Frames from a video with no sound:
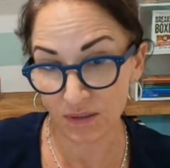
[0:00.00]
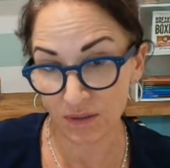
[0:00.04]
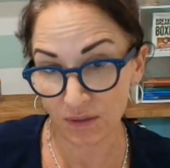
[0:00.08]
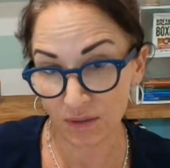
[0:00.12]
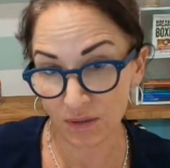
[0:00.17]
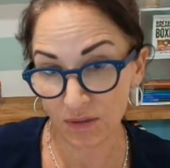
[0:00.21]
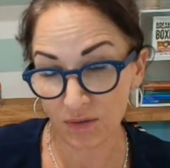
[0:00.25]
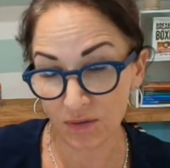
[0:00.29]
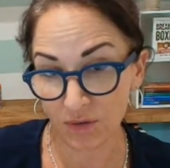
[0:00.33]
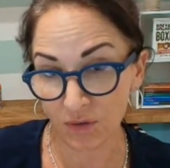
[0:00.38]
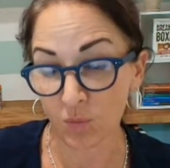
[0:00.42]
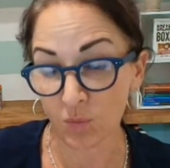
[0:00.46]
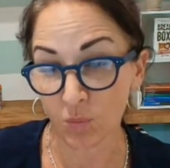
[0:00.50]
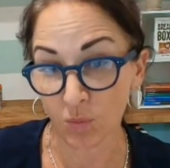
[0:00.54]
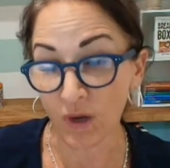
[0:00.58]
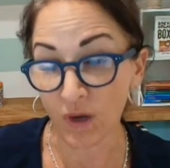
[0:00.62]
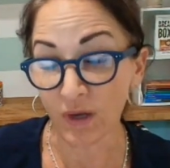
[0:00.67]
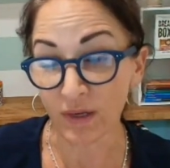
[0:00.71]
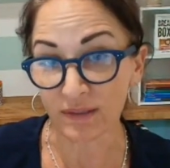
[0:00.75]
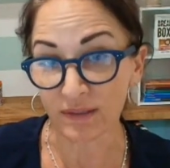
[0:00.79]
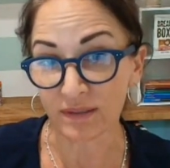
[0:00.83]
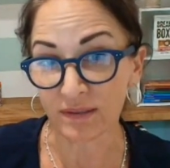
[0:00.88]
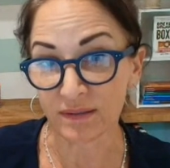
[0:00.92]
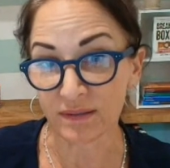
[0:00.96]
you
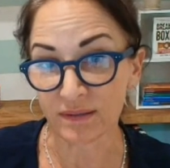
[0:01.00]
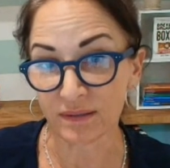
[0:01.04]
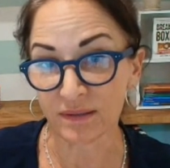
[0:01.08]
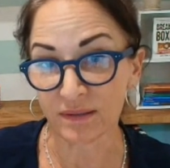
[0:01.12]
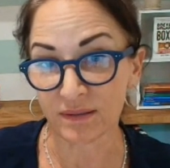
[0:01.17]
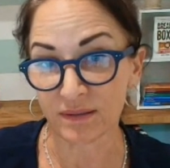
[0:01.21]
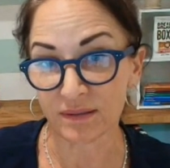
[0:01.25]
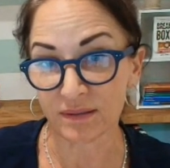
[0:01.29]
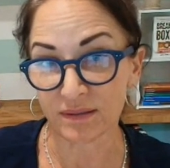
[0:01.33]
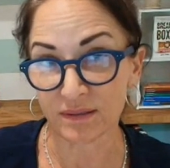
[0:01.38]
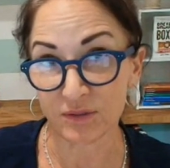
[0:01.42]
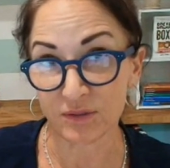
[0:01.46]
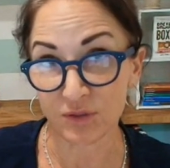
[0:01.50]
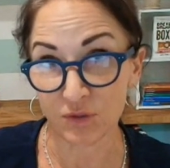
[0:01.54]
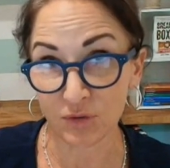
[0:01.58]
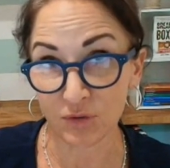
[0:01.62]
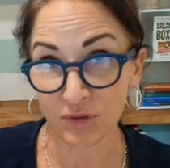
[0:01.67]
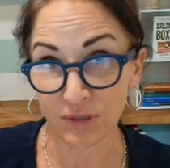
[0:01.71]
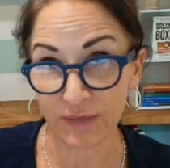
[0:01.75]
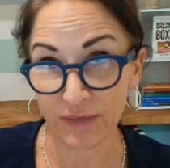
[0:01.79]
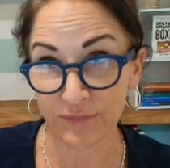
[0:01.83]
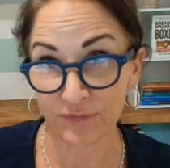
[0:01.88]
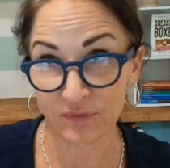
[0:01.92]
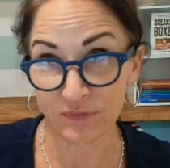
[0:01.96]
want your
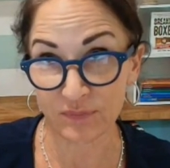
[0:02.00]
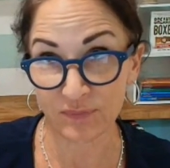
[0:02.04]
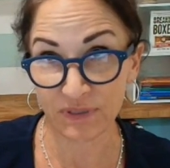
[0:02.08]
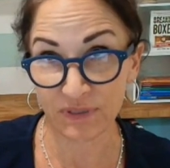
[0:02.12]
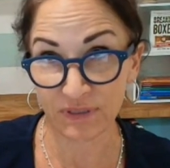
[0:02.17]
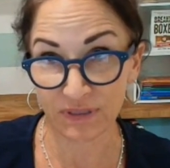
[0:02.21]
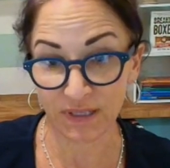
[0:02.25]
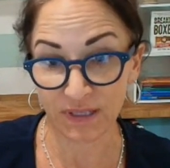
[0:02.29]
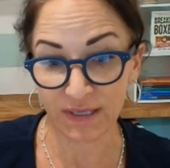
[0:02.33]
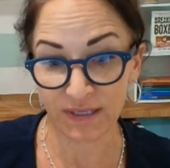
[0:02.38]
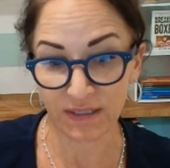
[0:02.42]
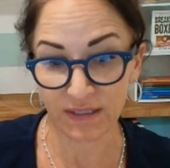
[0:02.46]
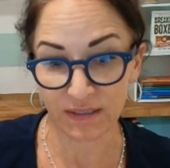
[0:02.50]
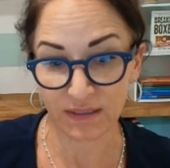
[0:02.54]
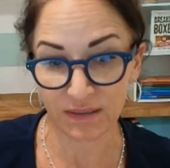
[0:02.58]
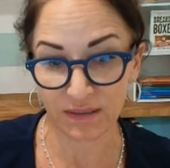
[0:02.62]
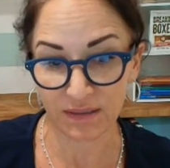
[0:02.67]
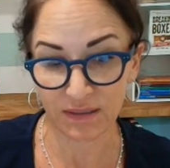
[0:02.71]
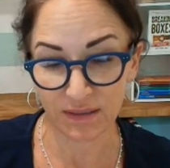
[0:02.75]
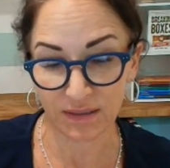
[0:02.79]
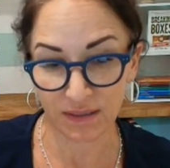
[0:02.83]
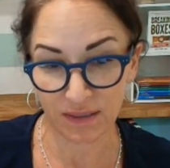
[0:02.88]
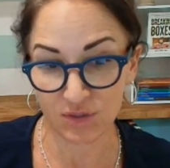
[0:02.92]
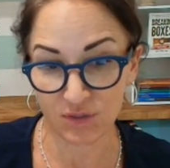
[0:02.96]
life to be like
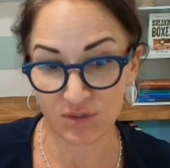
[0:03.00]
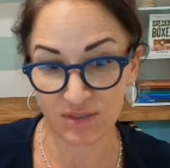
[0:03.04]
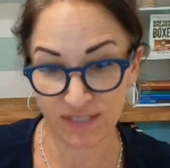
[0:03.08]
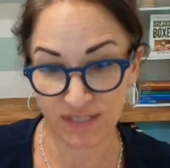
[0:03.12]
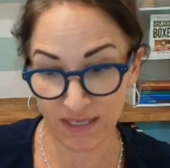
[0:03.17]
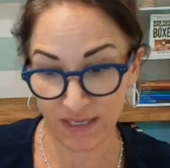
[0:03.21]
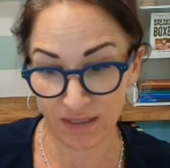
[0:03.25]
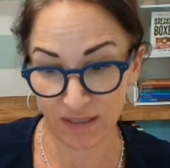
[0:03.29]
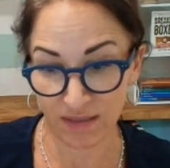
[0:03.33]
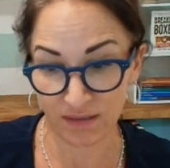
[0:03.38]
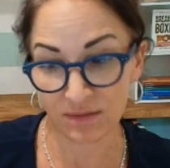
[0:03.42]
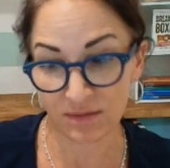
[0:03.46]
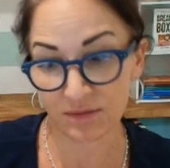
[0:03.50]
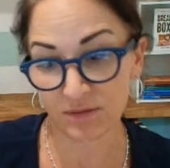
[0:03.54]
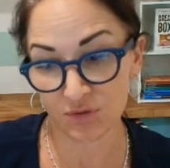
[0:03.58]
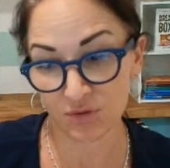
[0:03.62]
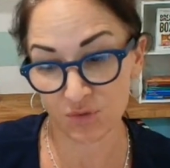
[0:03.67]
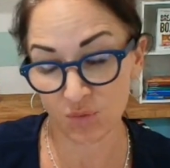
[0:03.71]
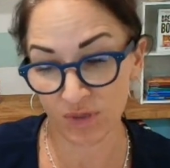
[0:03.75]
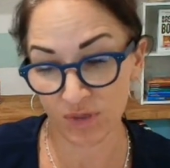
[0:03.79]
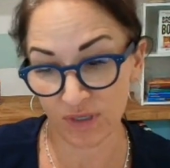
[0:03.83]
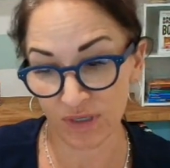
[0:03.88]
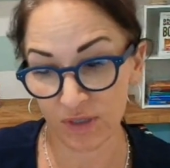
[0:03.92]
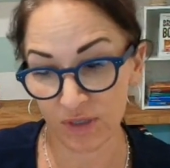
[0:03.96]
in 10,
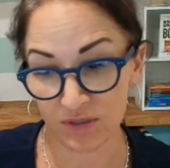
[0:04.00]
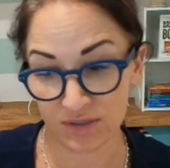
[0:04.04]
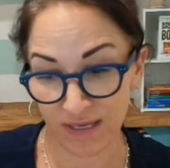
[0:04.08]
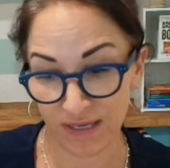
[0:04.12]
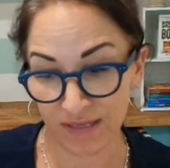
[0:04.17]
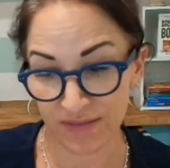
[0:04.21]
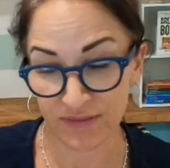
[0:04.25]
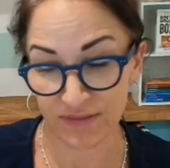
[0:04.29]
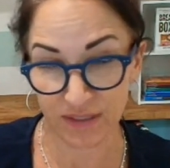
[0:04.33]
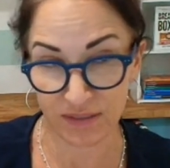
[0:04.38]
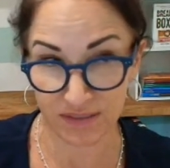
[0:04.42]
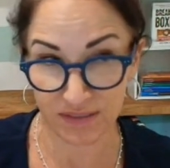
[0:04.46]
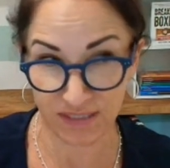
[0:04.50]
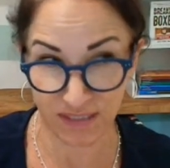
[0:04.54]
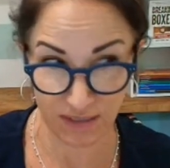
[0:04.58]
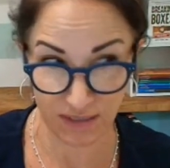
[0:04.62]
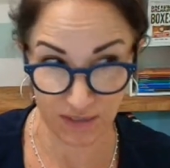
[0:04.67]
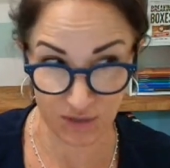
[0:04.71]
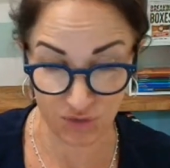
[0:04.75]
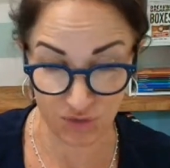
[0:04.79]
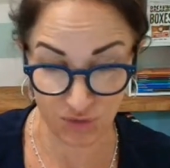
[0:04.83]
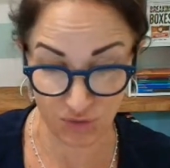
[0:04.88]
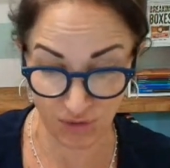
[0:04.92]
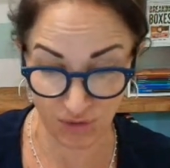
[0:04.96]
20 years. I think 10
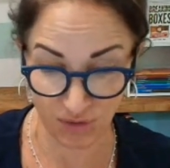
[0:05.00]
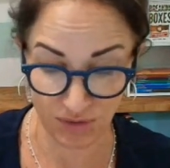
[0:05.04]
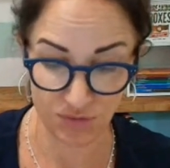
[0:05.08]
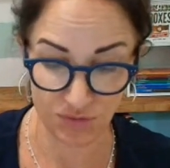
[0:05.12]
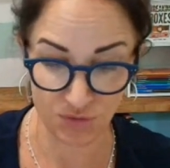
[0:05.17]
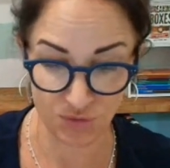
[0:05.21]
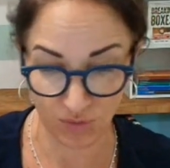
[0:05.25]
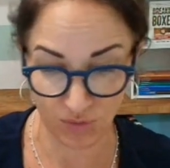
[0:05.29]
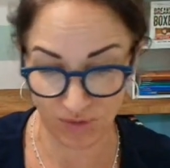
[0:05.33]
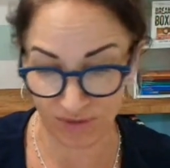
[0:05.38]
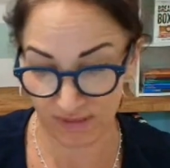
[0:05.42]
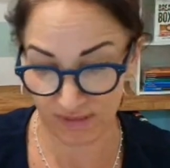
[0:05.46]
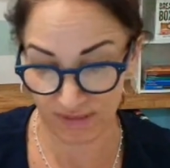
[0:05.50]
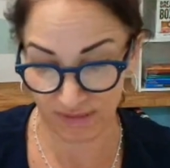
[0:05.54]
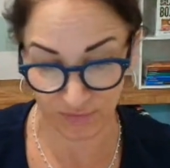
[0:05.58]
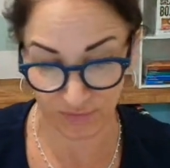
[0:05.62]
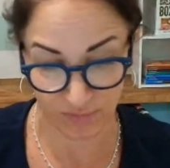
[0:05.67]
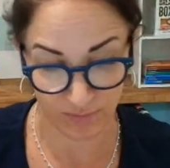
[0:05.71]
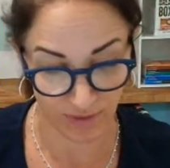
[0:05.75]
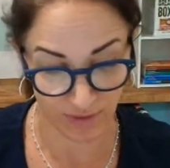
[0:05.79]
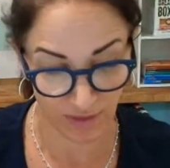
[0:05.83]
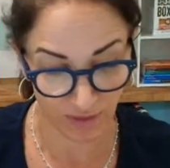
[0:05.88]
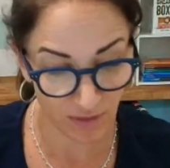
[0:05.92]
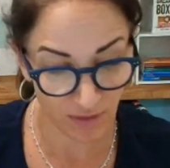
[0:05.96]
is good, 20 is even
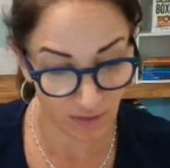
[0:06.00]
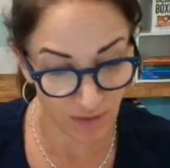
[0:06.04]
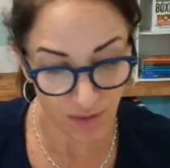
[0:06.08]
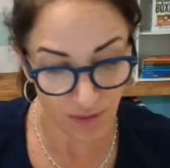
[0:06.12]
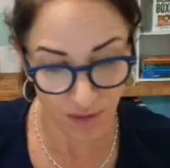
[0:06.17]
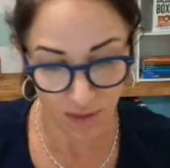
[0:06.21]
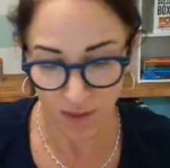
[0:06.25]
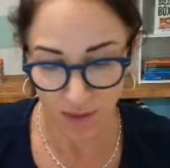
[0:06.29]
better.